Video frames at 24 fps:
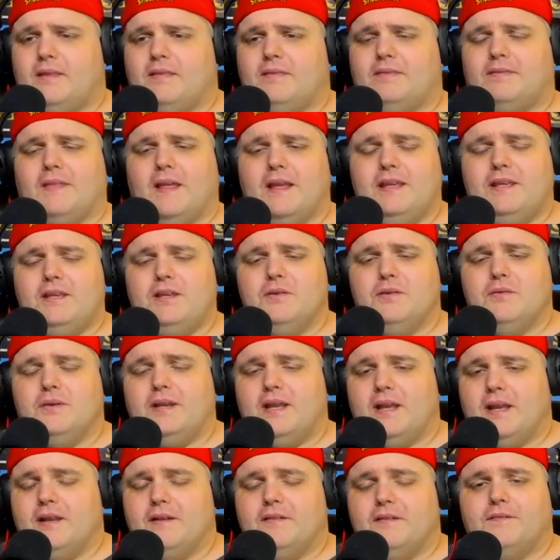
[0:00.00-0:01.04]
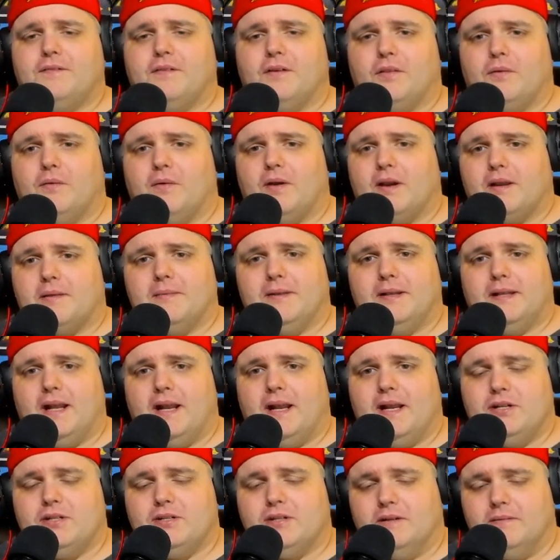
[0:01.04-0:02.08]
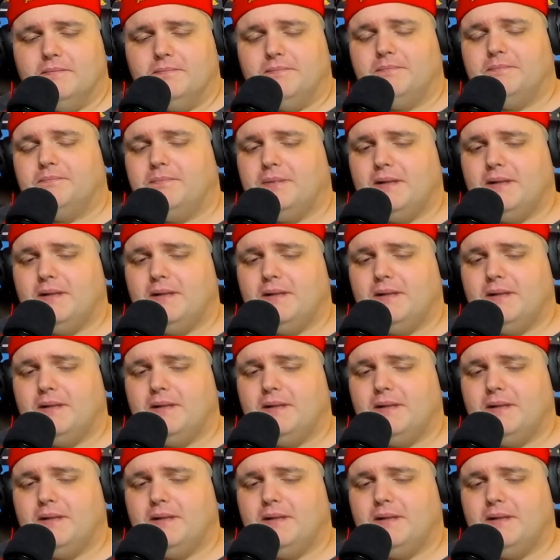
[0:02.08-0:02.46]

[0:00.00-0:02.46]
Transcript: thank you again for the recommendation.